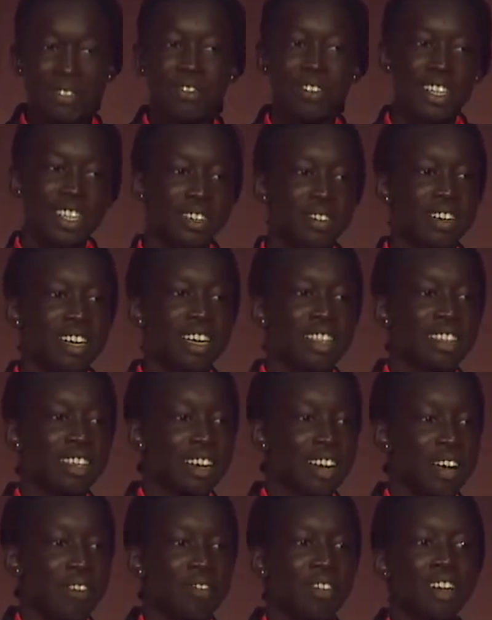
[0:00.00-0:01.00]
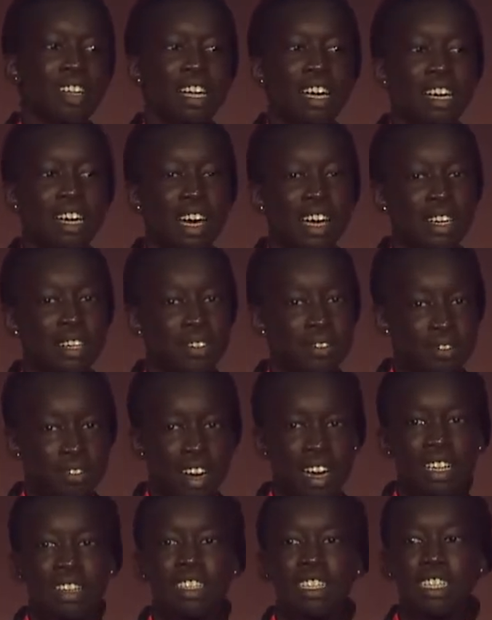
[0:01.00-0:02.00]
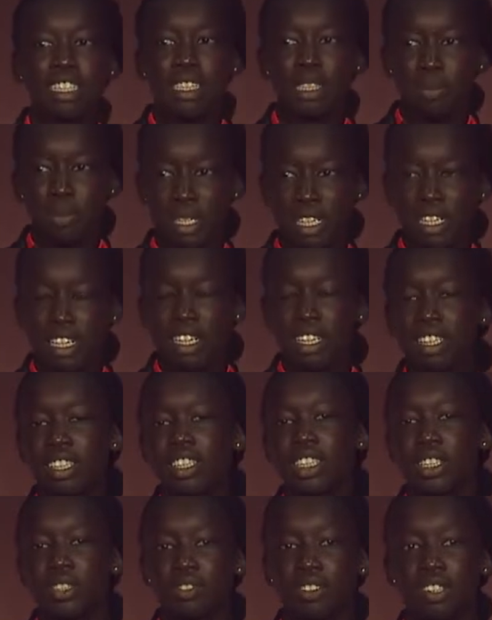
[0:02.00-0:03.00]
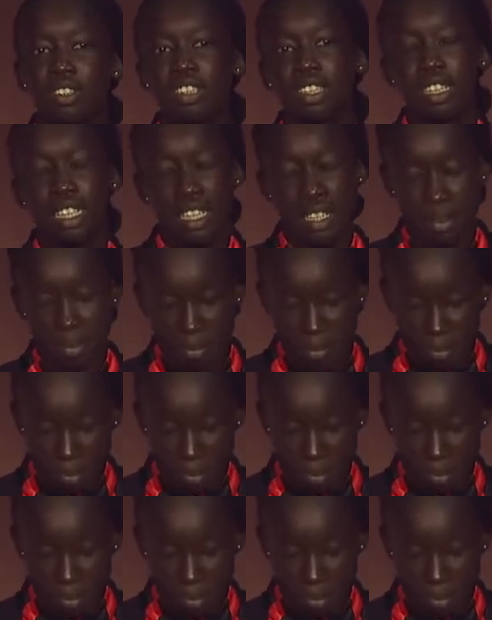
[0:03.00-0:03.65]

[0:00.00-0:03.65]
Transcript: 5th grade that I felt like I could finally speak English fluently.